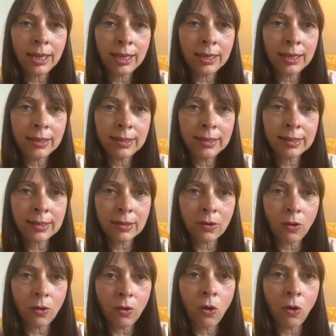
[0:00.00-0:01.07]
is
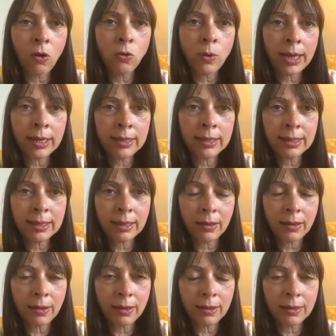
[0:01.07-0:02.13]
always
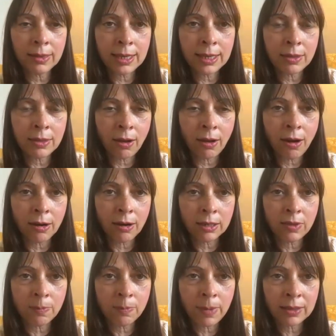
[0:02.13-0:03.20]
the
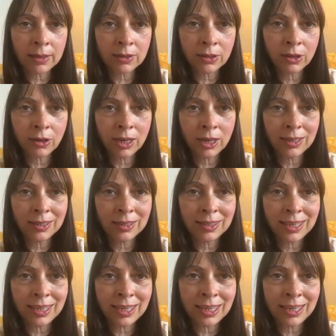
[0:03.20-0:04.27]
heart of the matter,
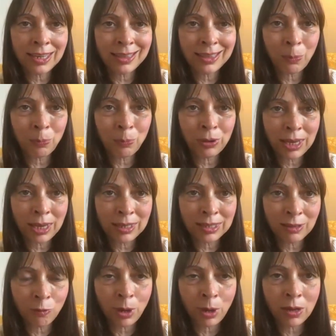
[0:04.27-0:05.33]
is the
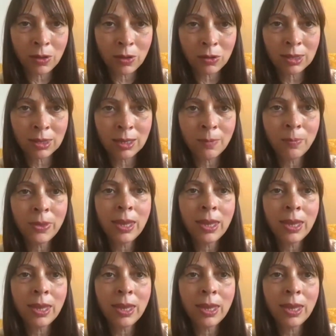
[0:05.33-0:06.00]
place of birth.